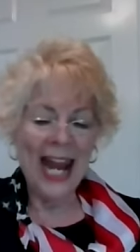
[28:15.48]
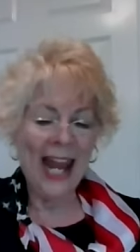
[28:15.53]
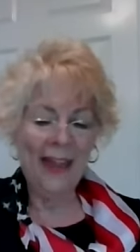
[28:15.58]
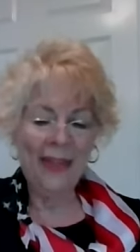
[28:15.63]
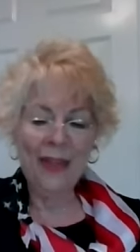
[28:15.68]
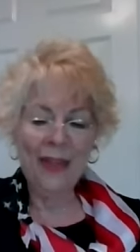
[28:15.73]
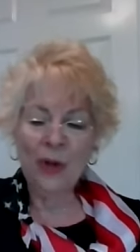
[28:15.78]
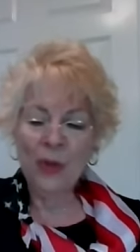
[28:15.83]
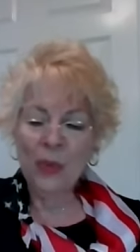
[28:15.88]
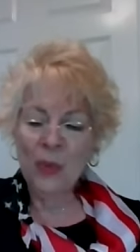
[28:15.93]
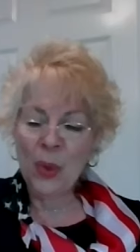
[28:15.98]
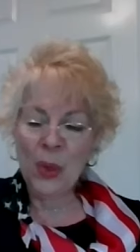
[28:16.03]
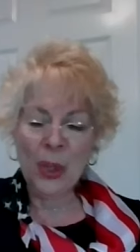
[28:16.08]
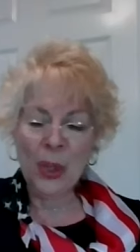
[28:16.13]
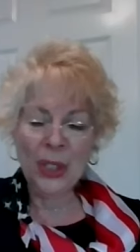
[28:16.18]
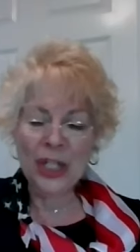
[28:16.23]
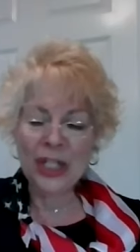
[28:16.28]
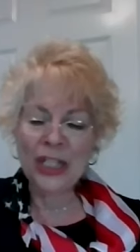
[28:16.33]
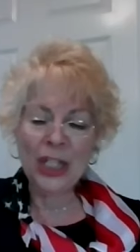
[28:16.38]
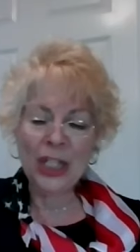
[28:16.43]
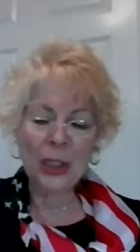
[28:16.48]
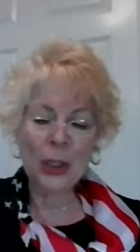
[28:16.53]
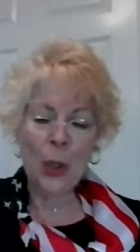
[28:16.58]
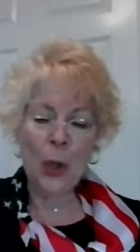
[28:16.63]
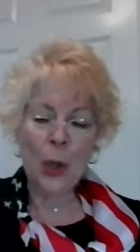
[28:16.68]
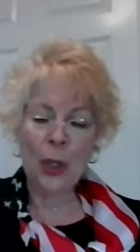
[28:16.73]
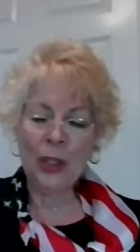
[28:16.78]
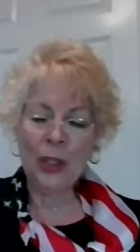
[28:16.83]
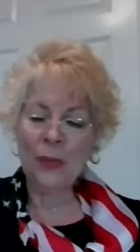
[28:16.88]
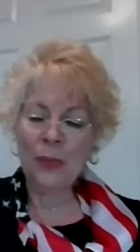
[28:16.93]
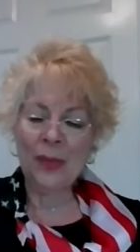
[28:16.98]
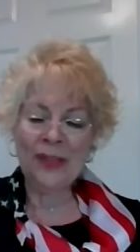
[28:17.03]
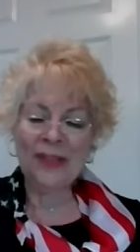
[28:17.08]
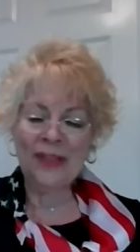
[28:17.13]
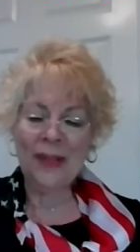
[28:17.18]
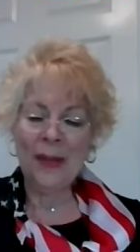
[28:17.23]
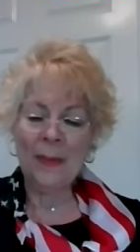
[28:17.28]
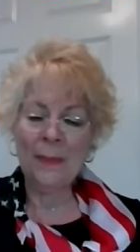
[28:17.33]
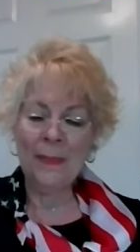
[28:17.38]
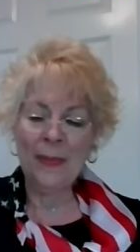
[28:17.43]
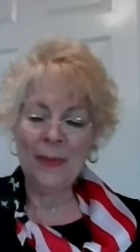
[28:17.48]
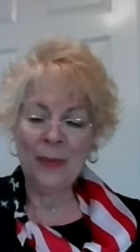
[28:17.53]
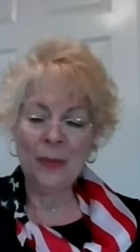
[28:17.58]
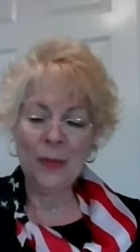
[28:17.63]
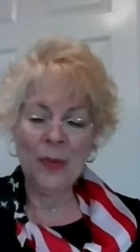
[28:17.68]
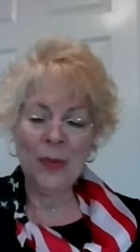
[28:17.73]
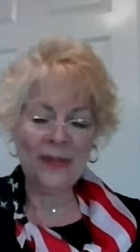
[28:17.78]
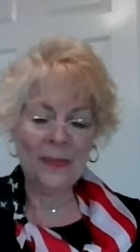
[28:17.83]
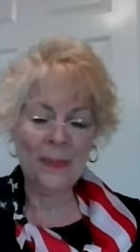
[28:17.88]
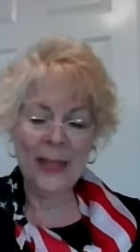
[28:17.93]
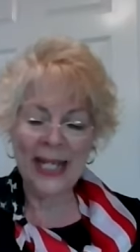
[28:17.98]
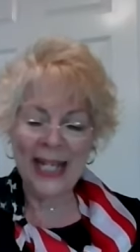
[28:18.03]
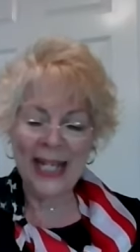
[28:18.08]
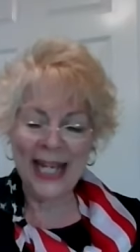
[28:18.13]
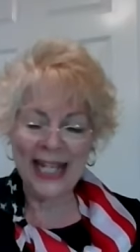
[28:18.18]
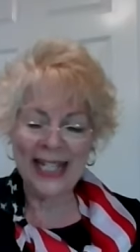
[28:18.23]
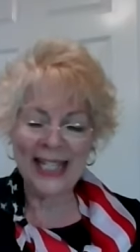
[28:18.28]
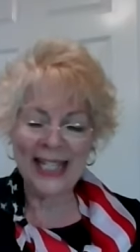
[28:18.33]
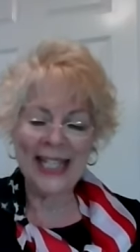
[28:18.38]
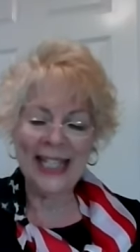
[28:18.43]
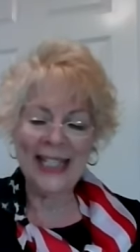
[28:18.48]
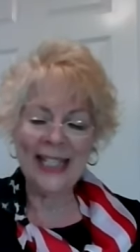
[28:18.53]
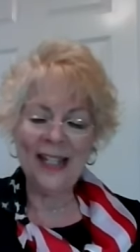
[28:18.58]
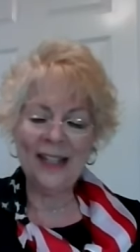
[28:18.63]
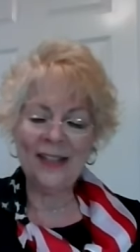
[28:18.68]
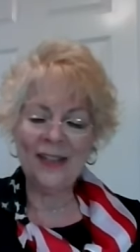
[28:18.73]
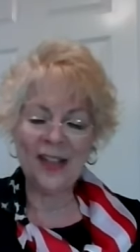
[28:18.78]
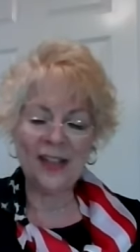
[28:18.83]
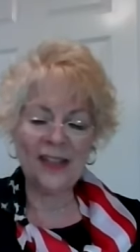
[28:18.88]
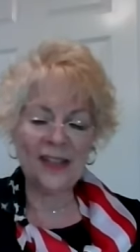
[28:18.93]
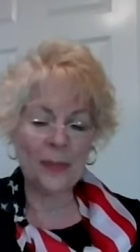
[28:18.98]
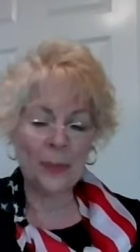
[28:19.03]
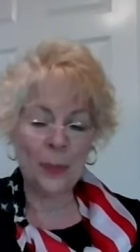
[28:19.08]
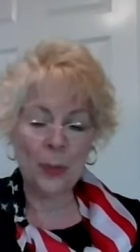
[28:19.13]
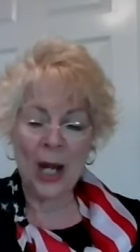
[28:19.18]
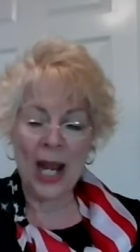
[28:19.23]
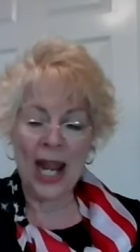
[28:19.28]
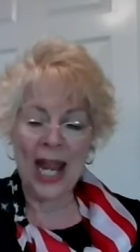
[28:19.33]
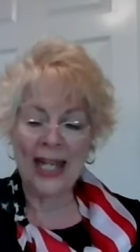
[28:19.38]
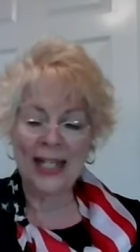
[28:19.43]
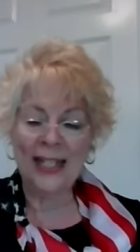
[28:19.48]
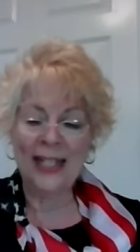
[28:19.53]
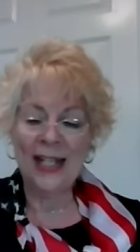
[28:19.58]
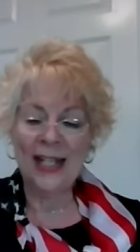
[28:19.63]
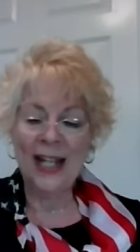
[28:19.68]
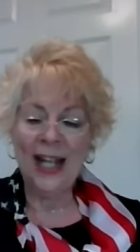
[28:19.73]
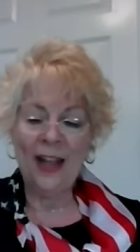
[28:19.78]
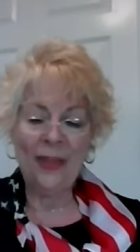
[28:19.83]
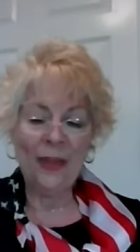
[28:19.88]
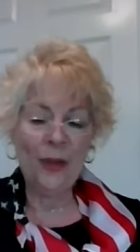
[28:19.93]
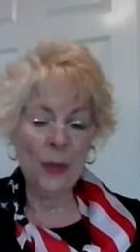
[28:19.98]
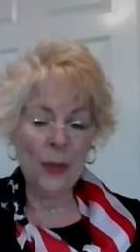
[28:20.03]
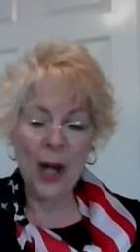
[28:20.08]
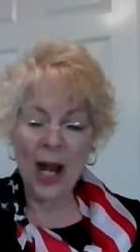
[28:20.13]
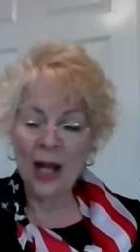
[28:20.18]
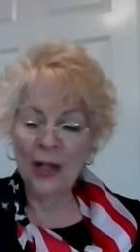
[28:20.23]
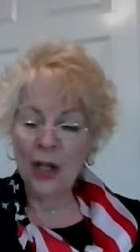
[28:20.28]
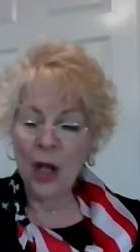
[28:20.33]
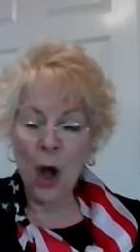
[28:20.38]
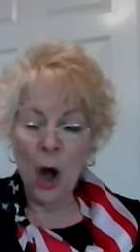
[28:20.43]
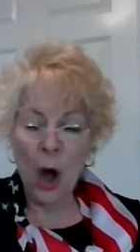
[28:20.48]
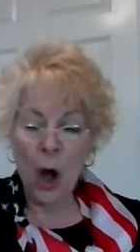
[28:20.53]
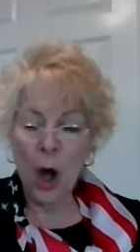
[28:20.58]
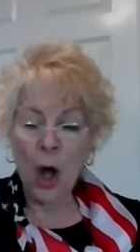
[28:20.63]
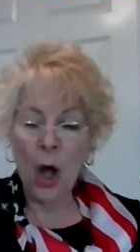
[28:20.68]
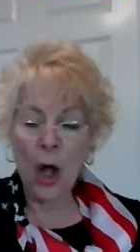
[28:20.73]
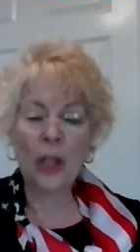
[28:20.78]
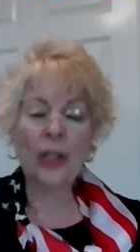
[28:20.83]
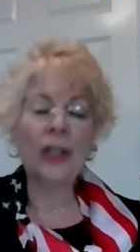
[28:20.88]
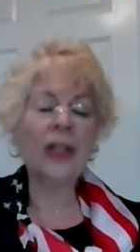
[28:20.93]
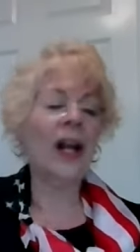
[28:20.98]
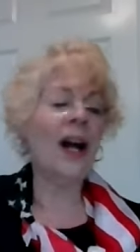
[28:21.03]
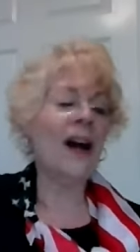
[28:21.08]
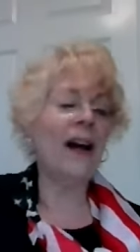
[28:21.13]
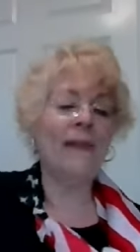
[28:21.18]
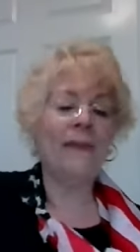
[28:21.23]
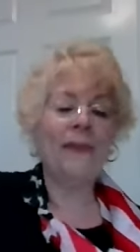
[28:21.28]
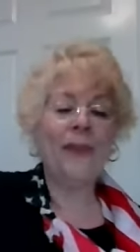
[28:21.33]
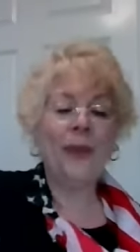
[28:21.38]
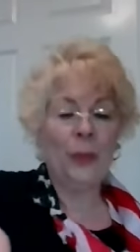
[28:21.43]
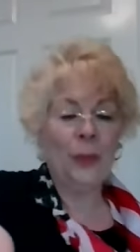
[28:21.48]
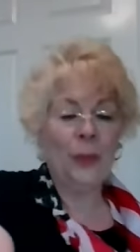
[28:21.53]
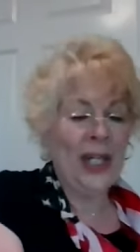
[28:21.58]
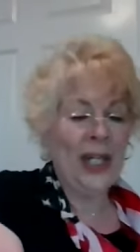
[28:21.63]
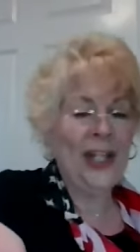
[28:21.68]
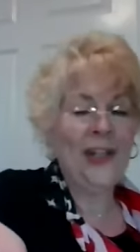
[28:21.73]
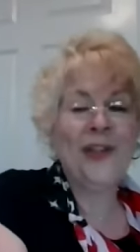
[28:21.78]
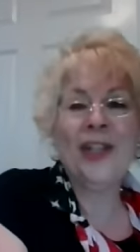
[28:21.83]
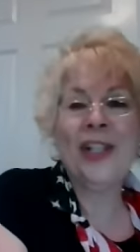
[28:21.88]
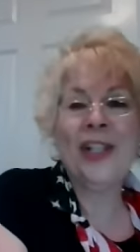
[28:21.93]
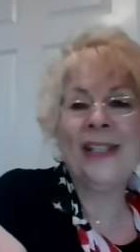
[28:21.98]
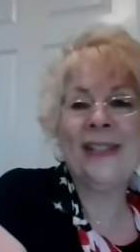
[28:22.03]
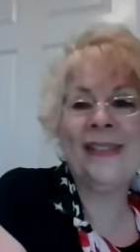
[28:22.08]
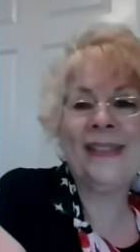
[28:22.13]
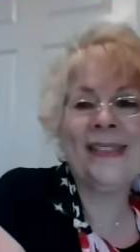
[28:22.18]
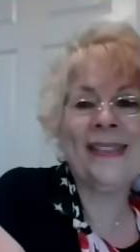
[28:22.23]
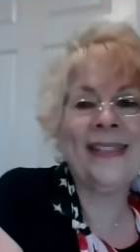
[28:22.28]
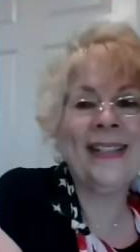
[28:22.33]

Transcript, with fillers: And the word of the Lord was, was beginning to spread throughout all of the regions.